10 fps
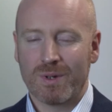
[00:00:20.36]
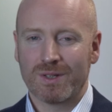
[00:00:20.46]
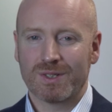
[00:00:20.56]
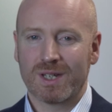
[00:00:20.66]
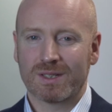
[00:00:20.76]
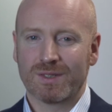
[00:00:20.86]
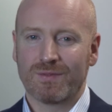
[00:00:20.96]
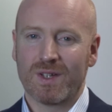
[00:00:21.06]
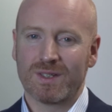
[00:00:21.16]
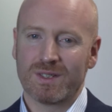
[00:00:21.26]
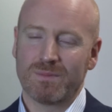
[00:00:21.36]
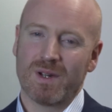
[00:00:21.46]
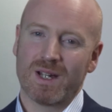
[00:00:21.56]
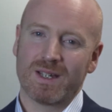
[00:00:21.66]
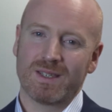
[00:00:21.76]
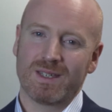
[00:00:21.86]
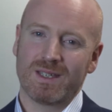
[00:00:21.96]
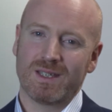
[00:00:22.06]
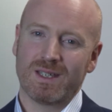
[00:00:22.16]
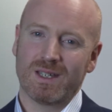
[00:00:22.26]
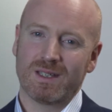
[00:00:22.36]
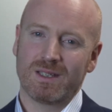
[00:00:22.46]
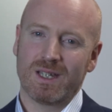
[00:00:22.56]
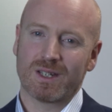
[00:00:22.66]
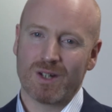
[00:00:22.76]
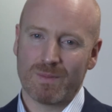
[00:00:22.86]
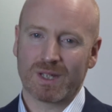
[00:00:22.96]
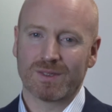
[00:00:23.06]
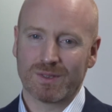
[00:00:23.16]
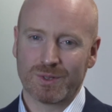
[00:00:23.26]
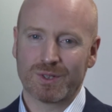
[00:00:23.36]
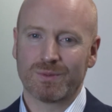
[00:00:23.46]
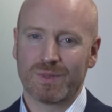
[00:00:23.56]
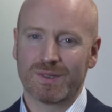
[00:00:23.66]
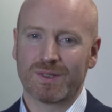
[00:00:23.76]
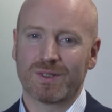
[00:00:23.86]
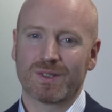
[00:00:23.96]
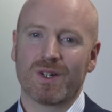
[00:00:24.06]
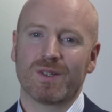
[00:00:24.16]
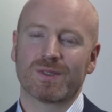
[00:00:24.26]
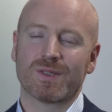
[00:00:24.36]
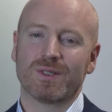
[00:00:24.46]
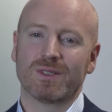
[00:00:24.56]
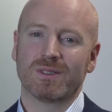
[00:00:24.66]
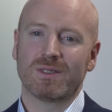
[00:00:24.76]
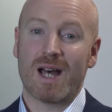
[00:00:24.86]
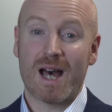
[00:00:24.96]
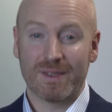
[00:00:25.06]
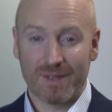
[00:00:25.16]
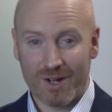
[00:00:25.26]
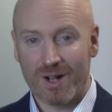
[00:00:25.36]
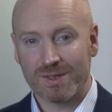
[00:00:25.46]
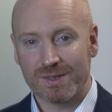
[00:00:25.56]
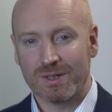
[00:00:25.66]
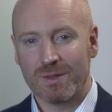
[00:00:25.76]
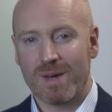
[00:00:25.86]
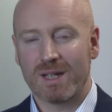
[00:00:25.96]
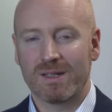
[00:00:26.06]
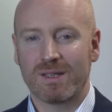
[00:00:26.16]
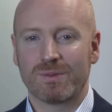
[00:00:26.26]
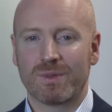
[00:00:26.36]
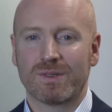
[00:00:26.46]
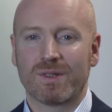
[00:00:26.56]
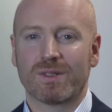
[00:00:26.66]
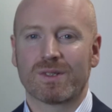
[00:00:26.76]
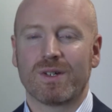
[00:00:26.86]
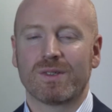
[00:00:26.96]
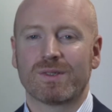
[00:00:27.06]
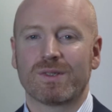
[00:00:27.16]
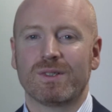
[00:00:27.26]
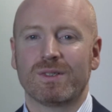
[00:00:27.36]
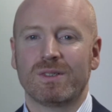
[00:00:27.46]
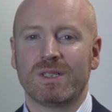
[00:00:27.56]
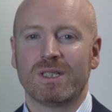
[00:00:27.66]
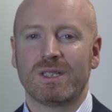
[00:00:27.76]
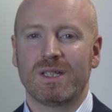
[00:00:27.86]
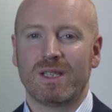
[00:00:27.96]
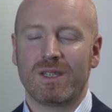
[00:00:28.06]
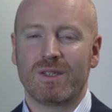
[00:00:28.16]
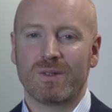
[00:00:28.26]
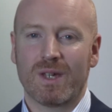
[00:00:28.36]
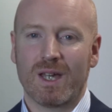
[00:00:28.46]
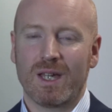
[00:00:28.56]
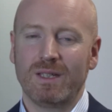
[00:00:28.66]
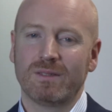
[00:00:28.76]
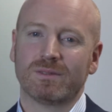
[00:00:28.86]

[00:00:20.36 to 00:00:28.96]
Project is funded by the Economic and Social Research Council and the Arts and Humanities Research Council in the UK.